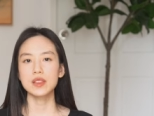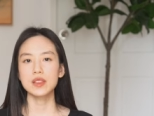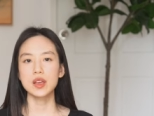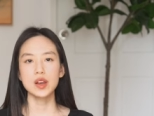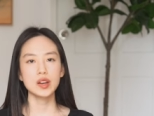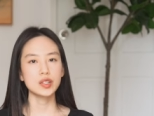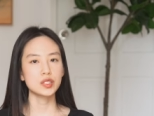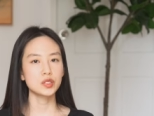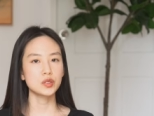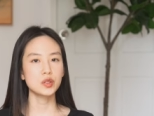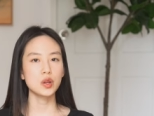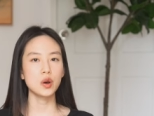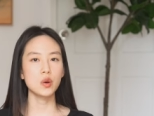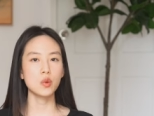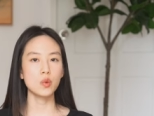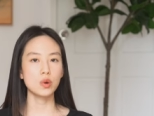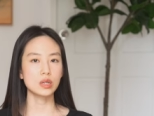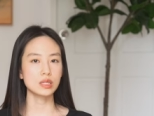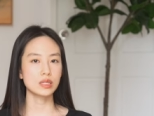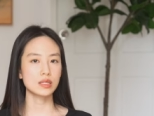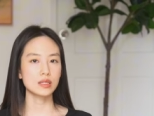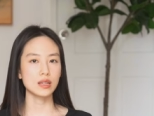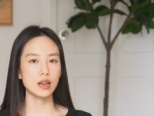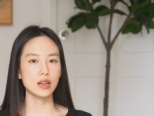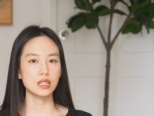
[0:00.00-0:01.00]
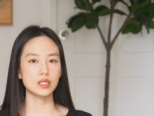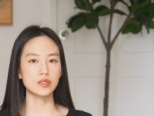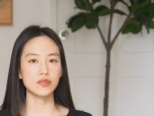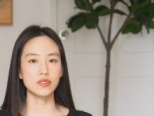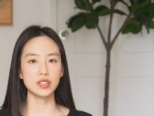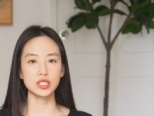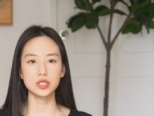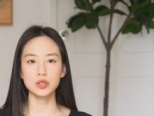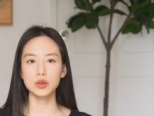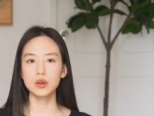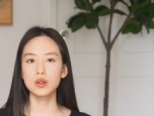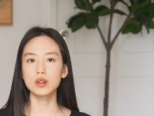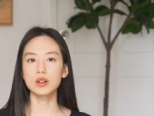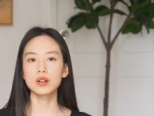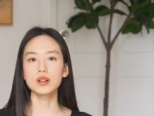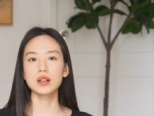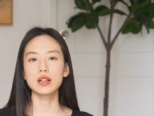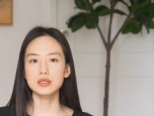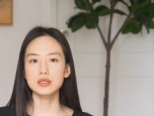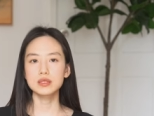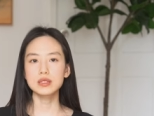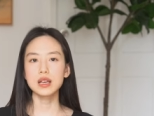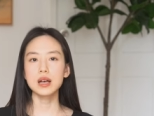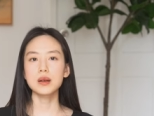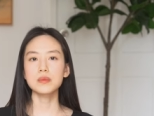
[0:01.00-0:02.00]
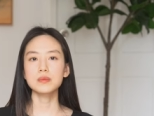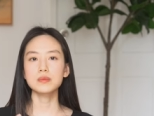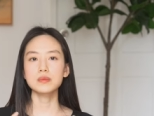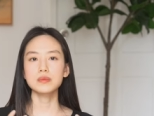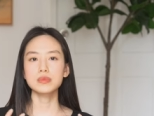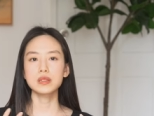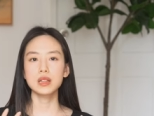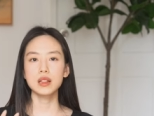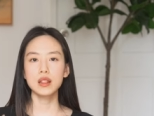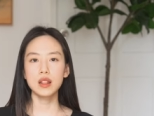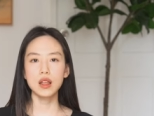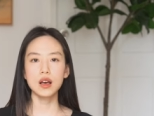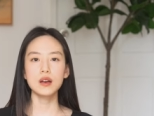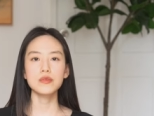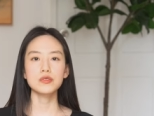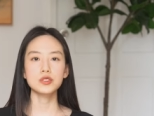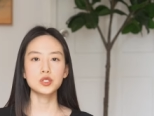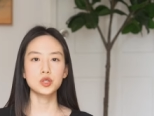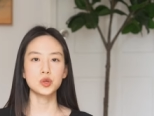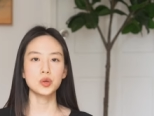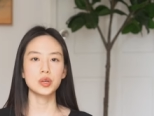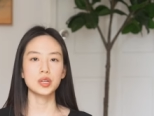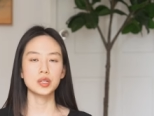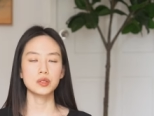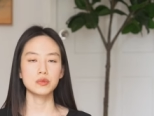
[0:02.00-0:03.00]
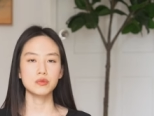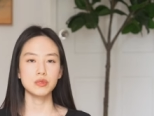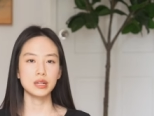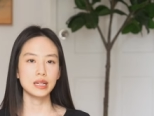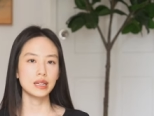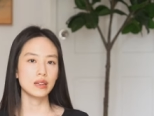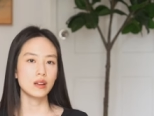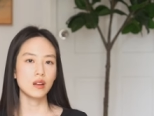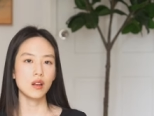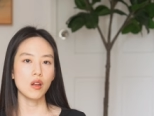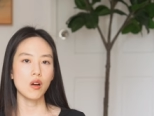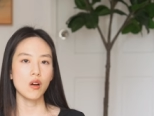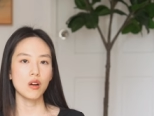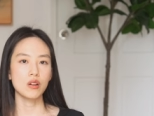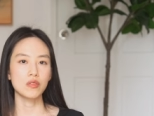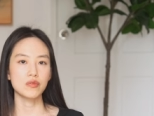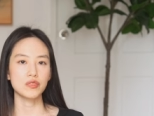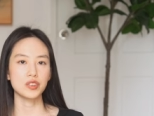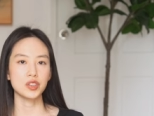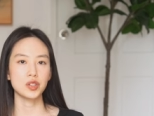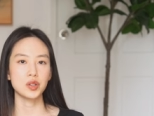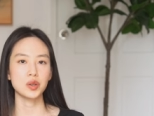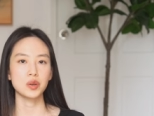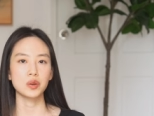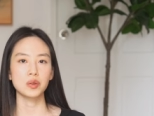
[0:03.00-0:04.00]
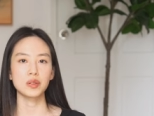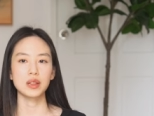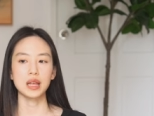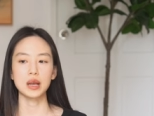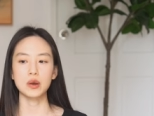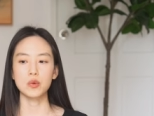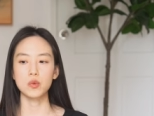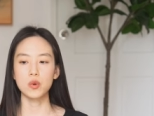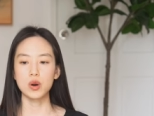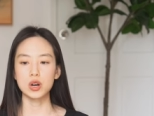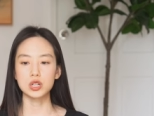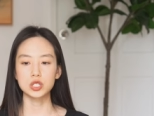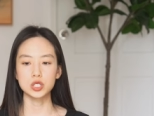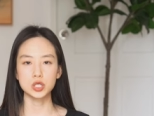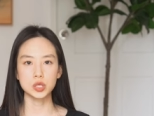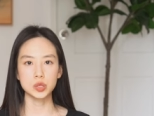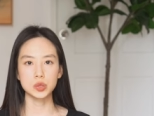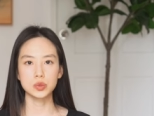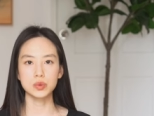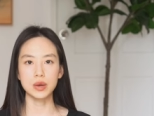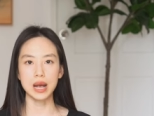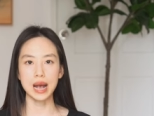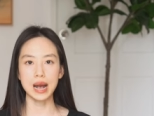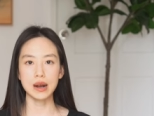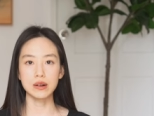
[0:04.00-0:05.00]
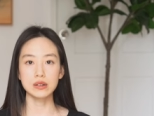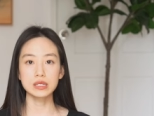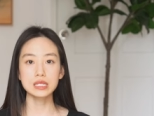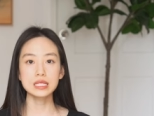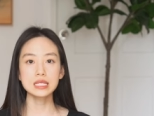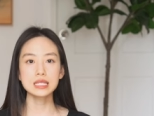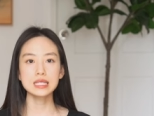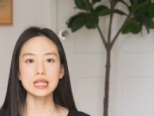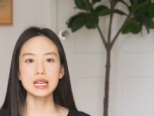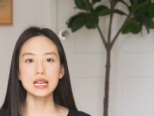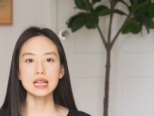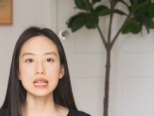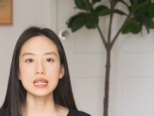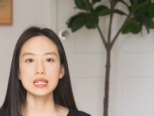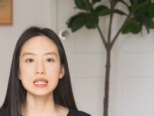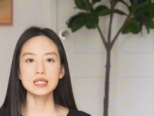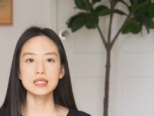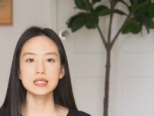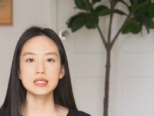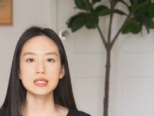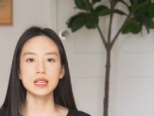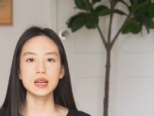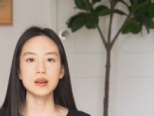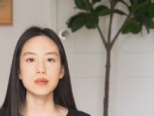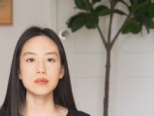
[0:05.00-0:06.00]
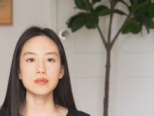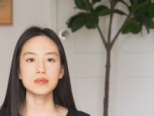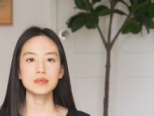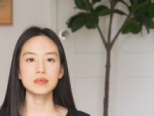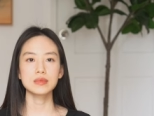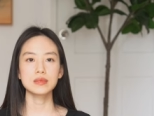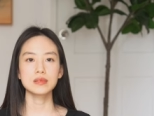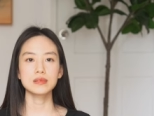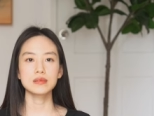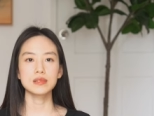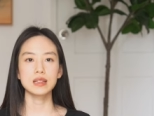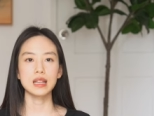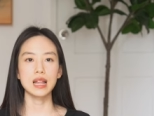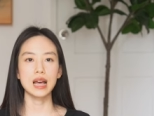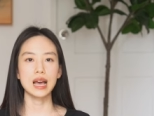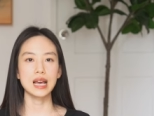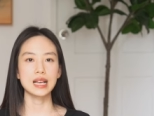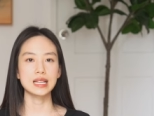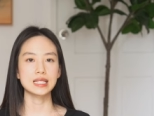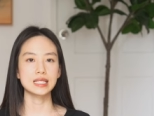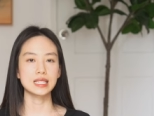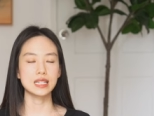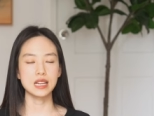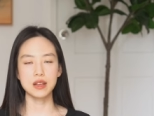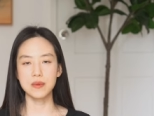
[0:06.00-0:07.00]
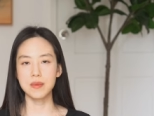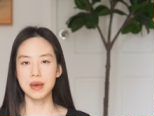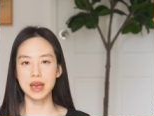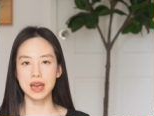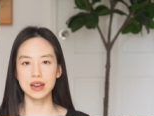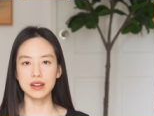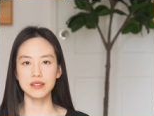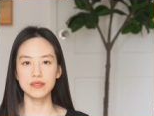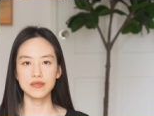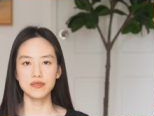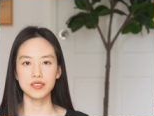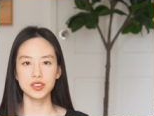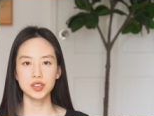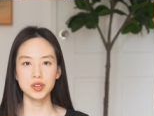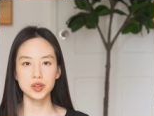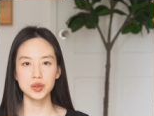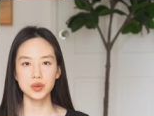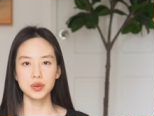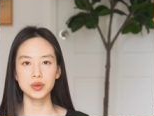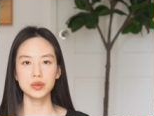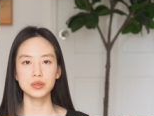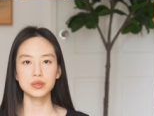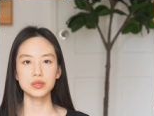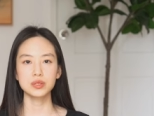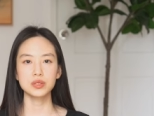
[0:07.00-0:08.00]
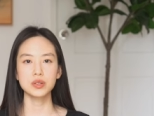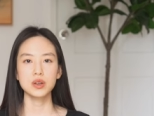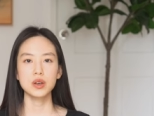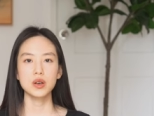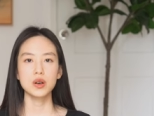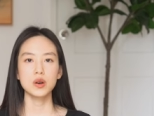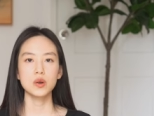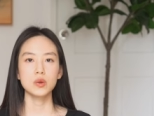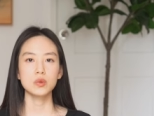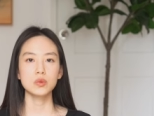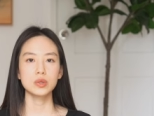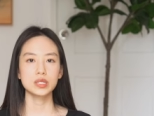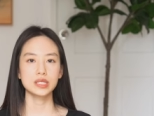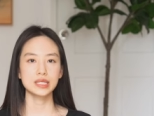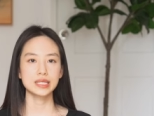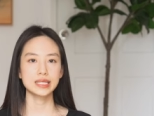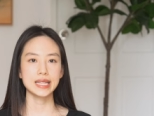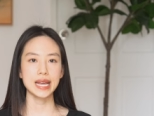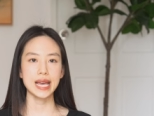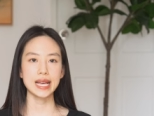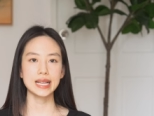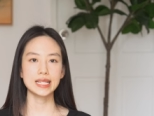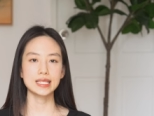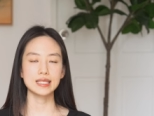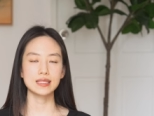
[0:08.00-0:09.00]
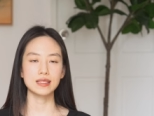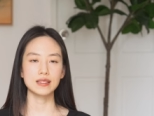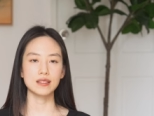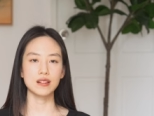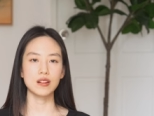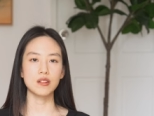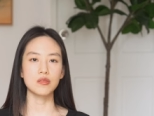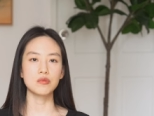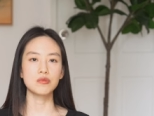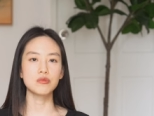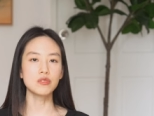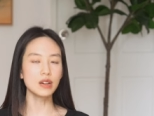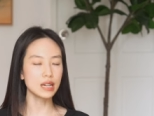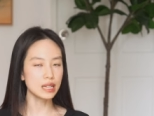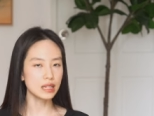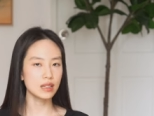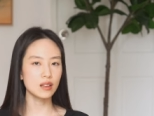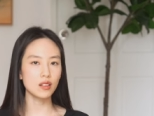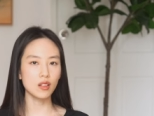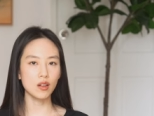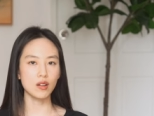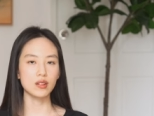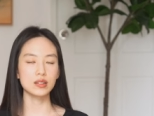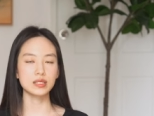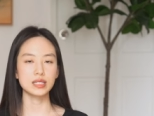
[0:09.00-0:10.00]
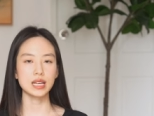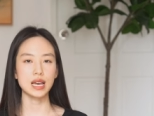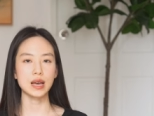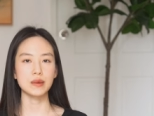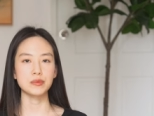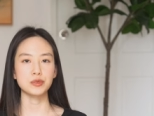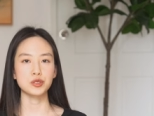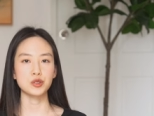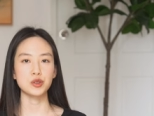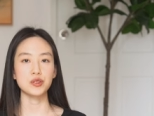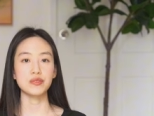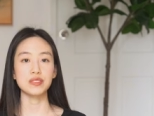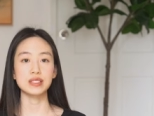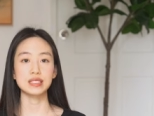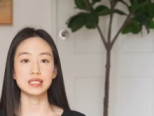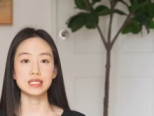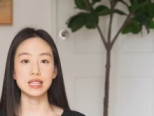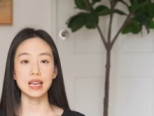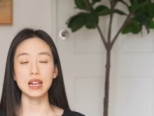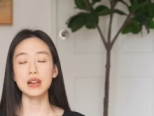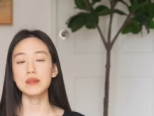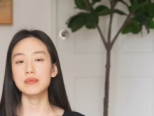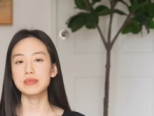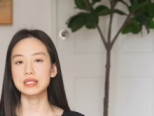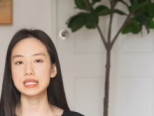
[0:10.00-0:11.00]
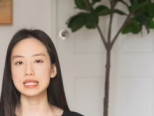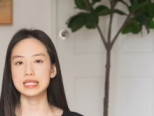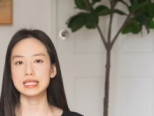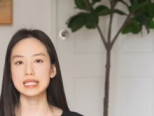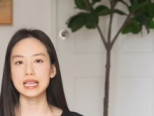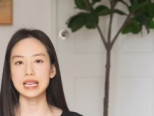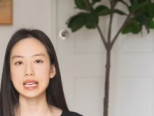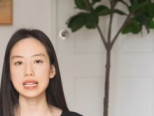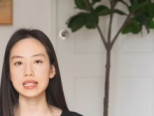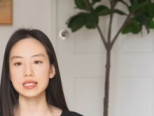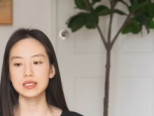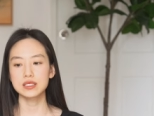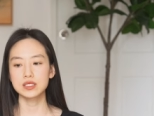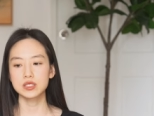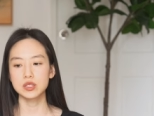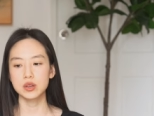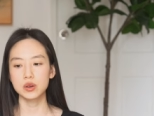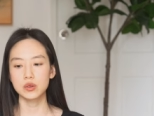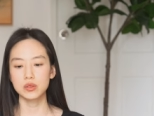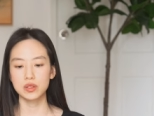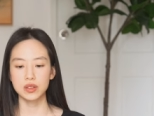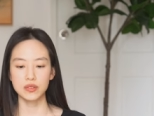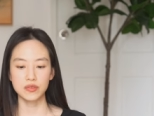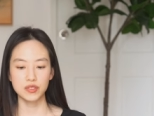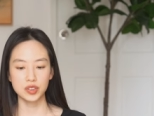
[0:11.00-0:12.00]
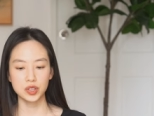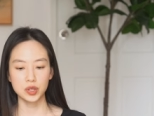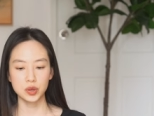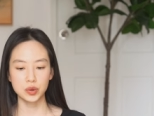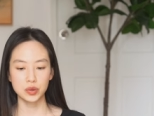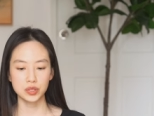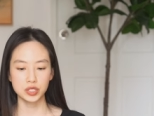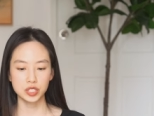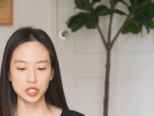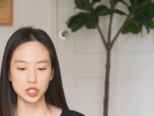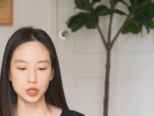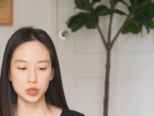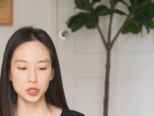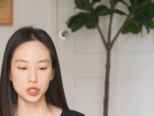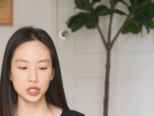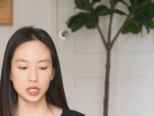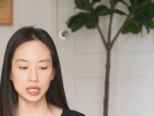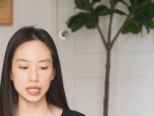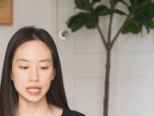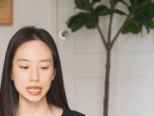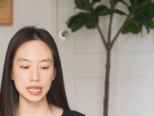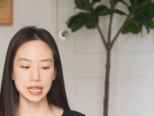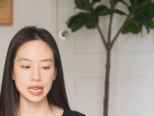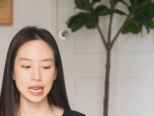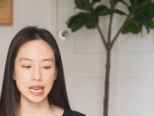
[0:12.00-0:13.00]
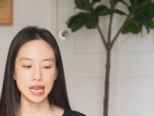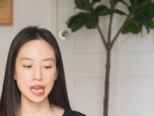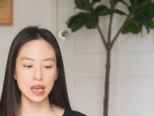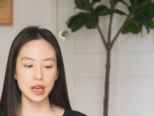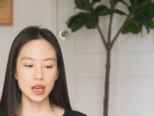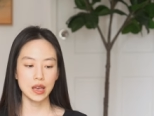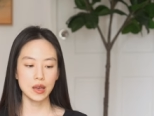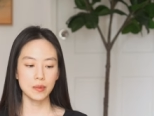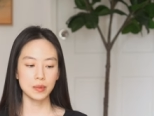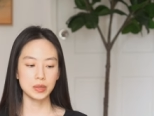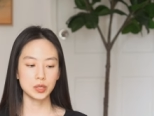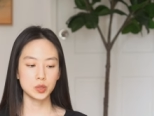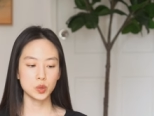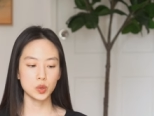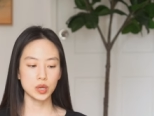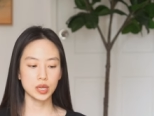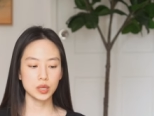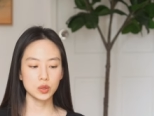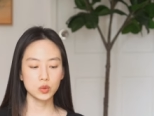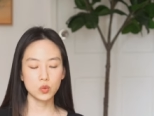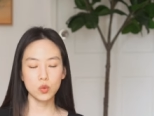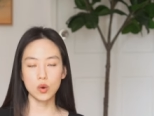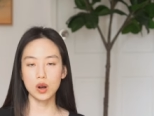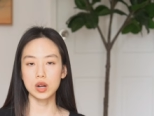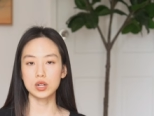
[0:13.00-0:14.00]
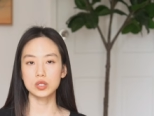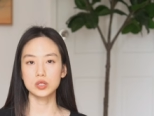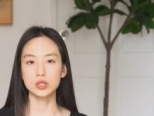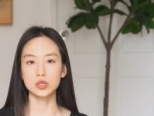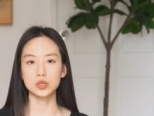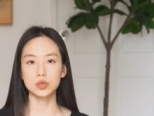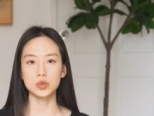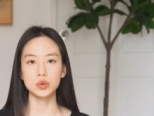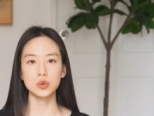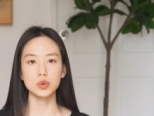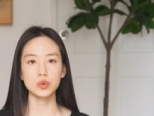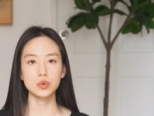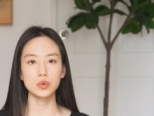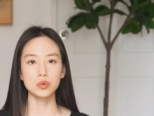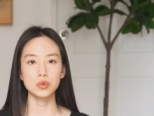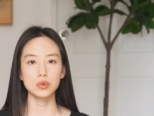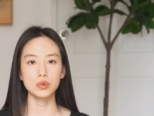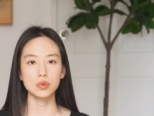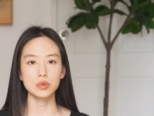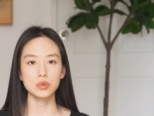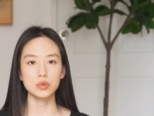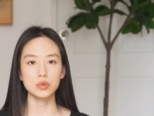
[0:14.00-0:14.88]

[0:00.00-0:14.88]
There is no one size fits all. Some love doing really long video like one to two hours. Some like cinematic videos which takes a really long time to even set up a scene so the video is usually between one to two